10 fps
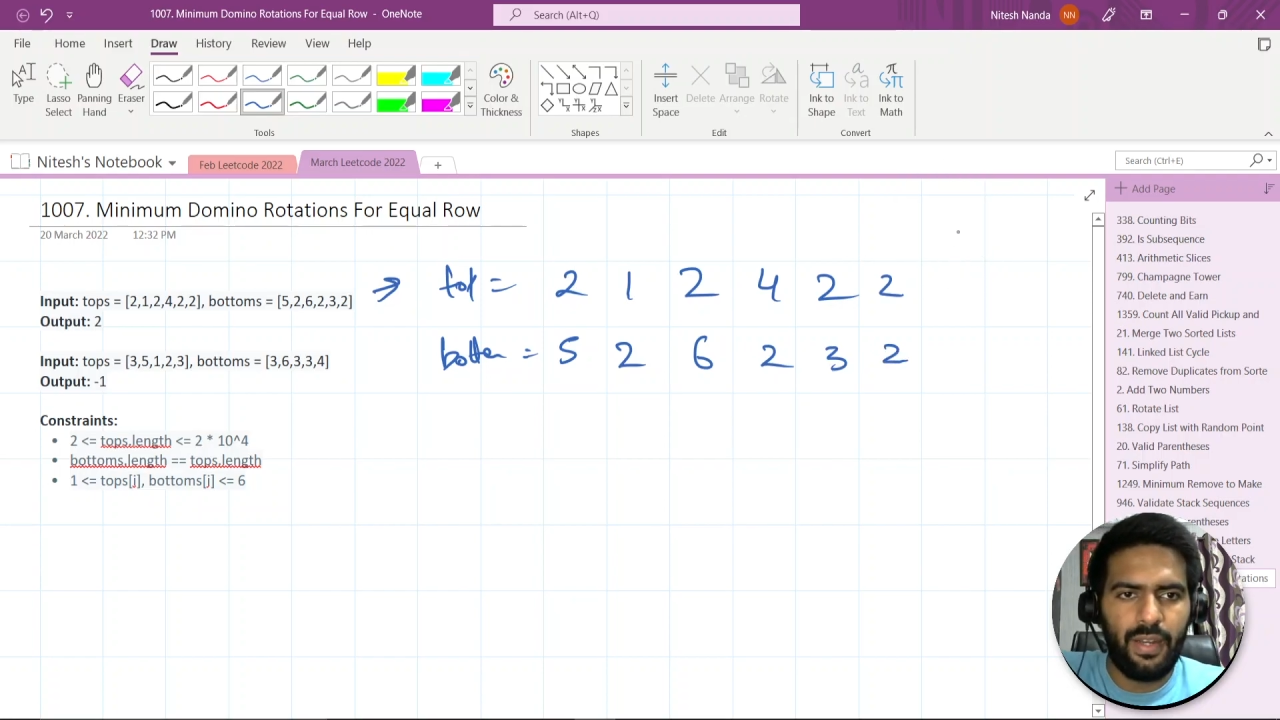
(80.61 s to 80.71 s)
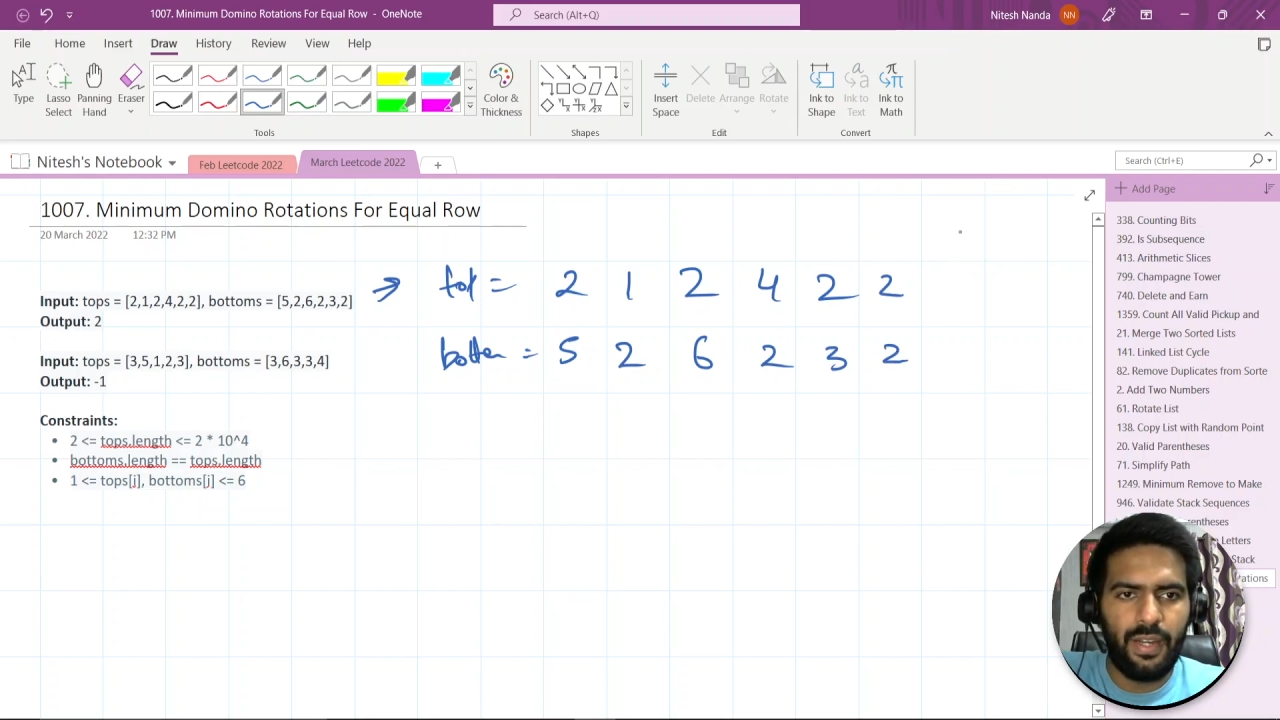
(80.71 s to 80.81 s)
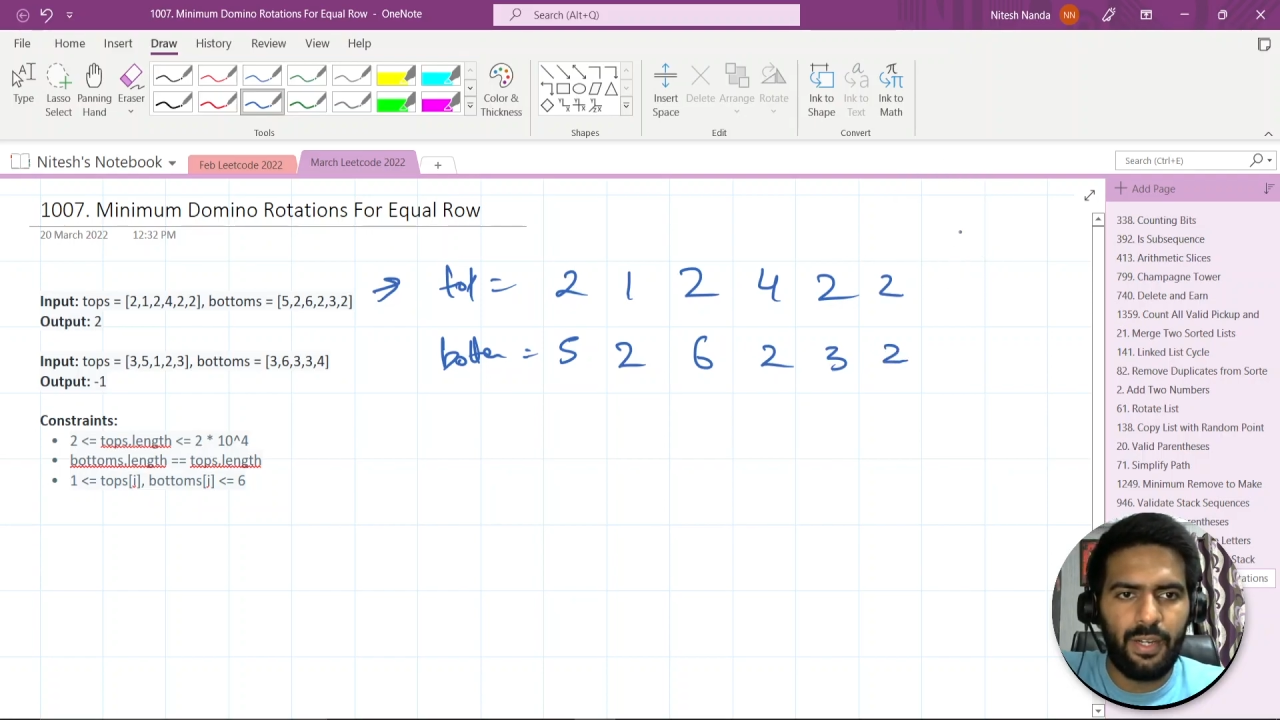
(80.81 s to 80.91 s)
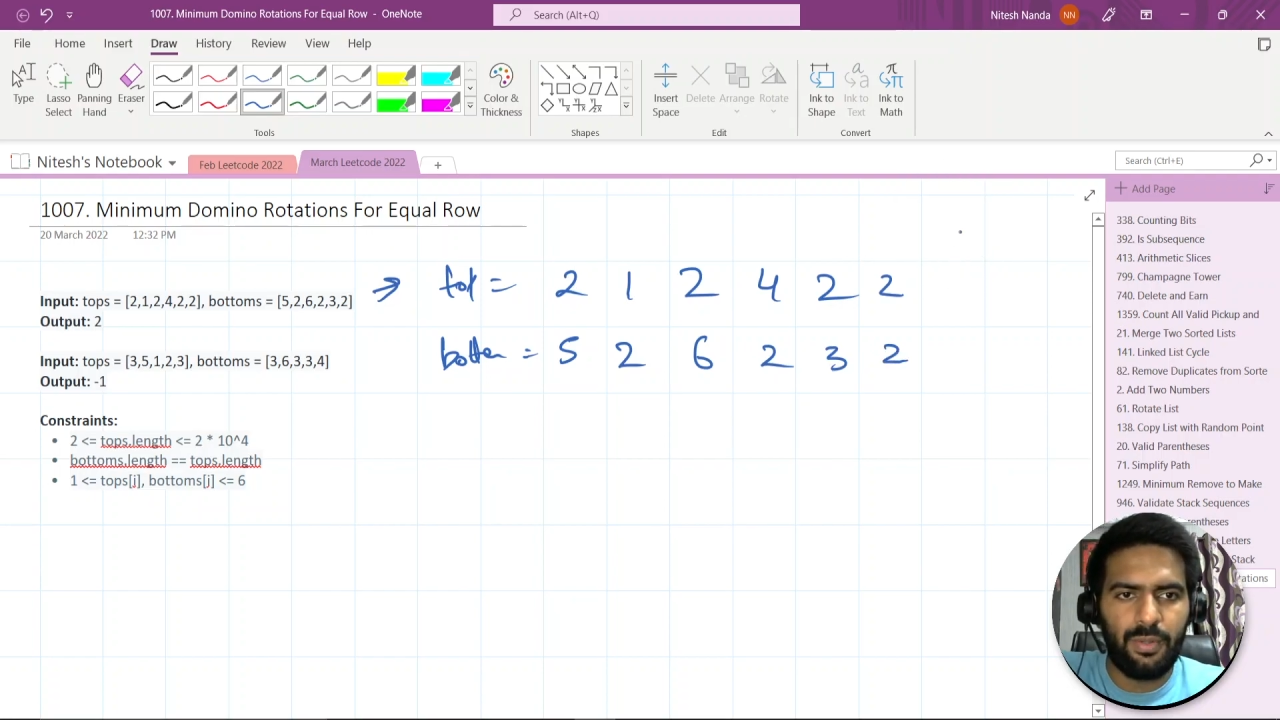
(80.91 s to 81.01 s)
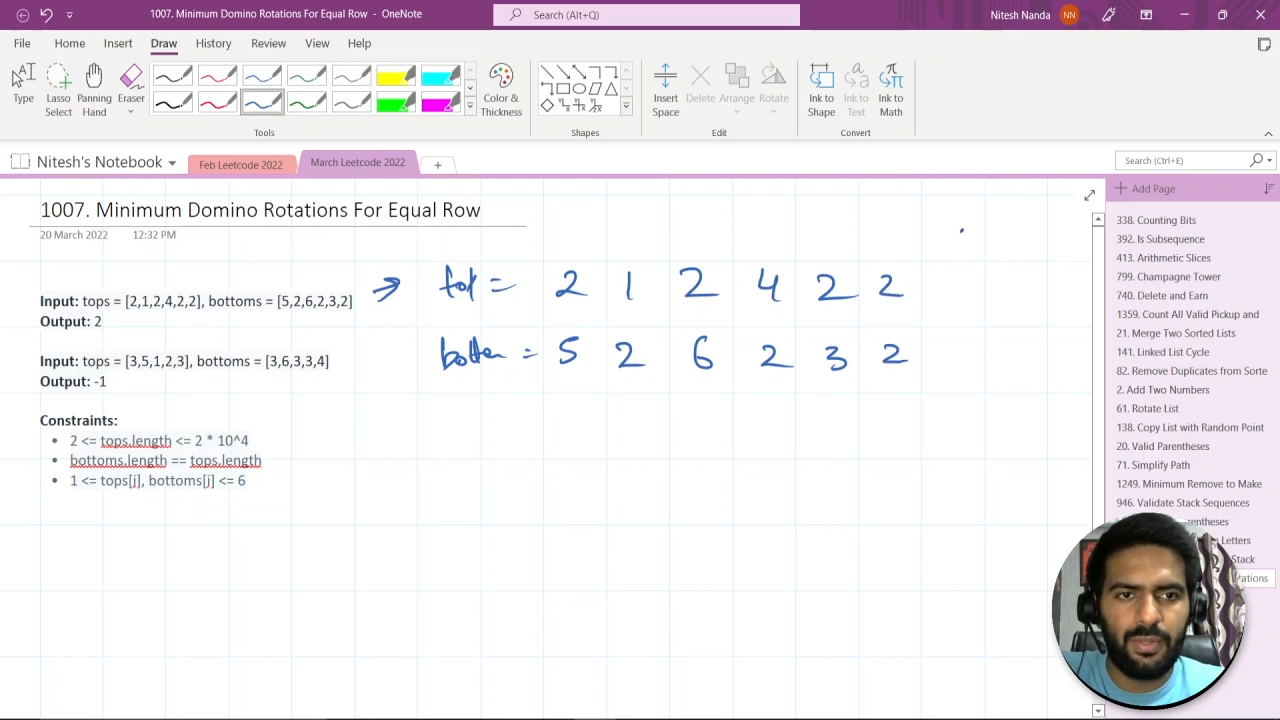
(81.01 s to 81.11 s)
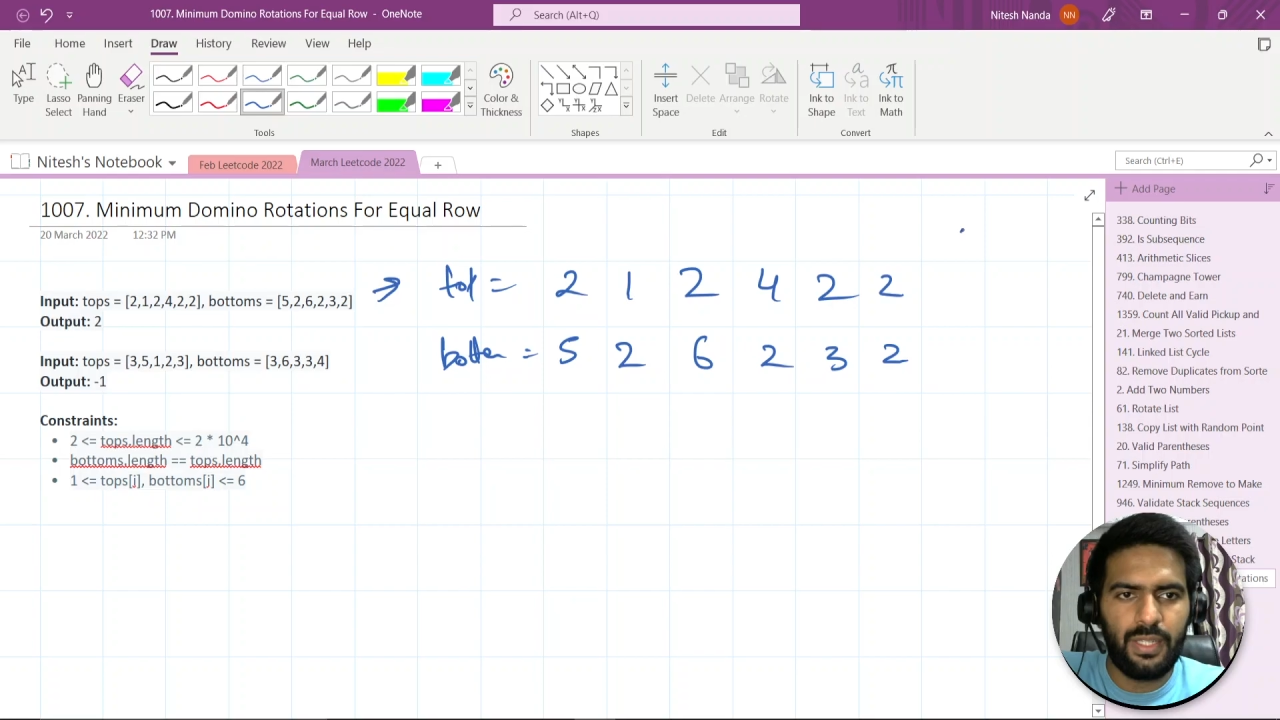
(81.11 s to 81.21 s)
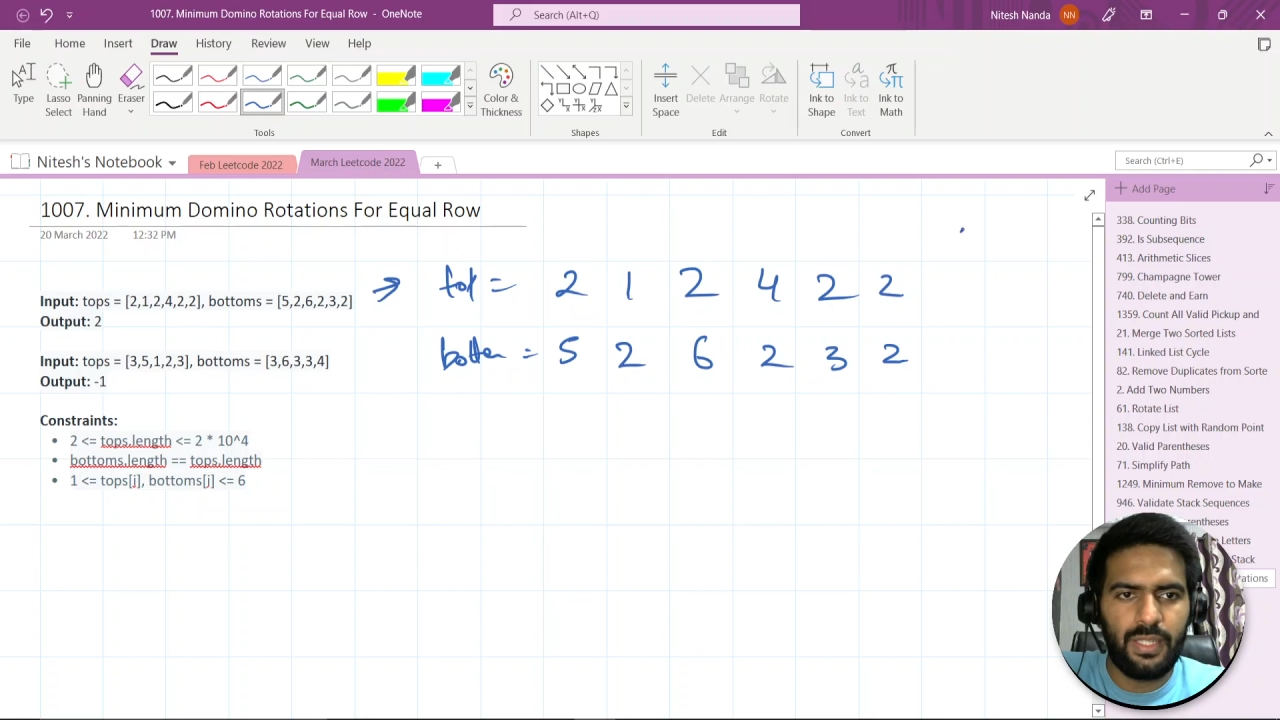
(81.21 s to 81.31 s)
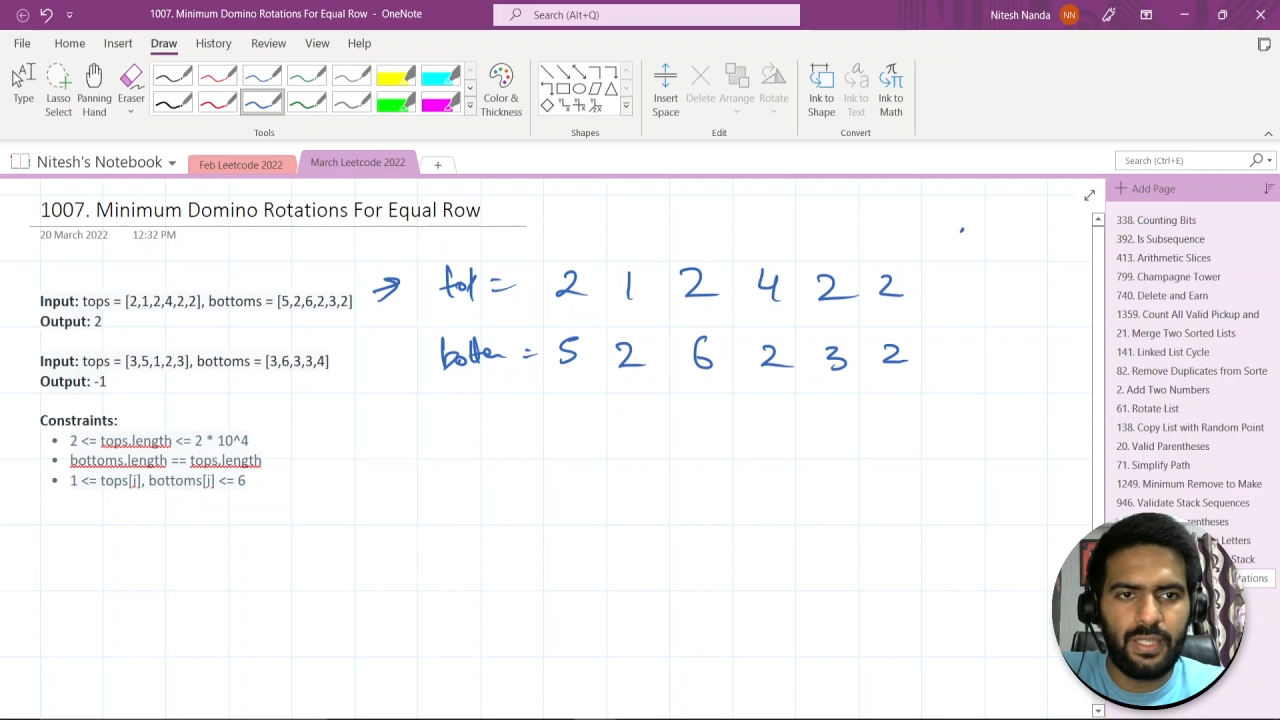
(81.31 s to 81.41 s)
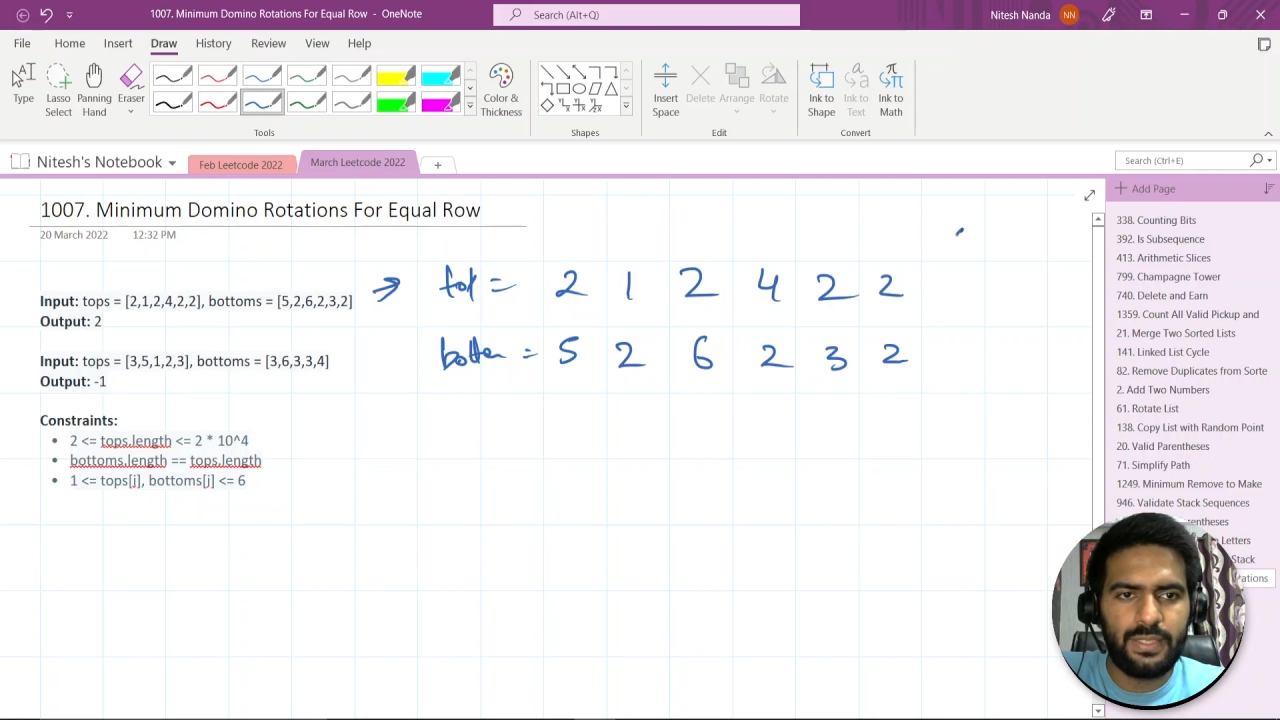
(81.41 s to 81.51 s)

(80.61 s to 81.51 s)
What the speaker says: into the